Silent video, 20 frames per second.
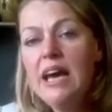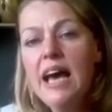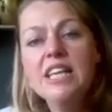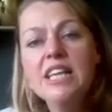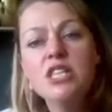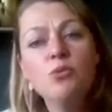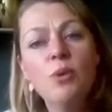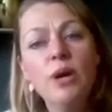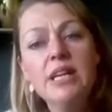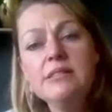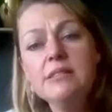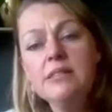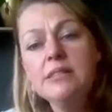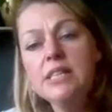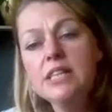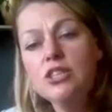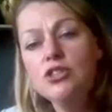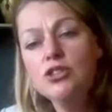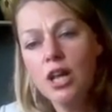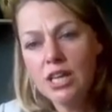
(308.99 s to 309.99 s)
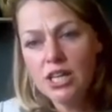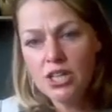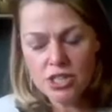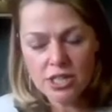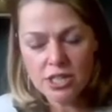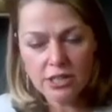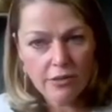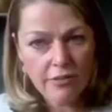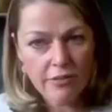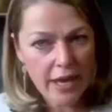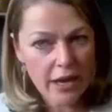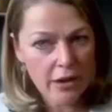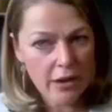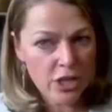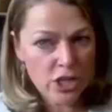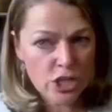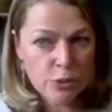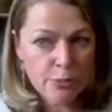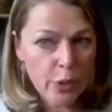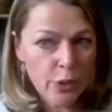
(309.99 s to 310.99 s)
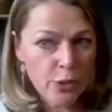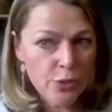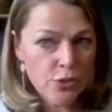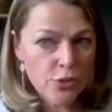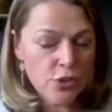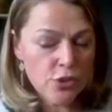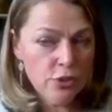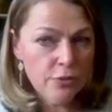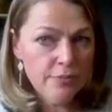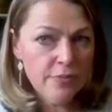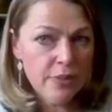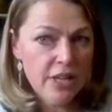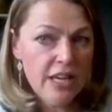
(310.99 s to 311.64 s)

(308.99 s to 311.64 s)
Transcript: as well as the technology that they are exposed to.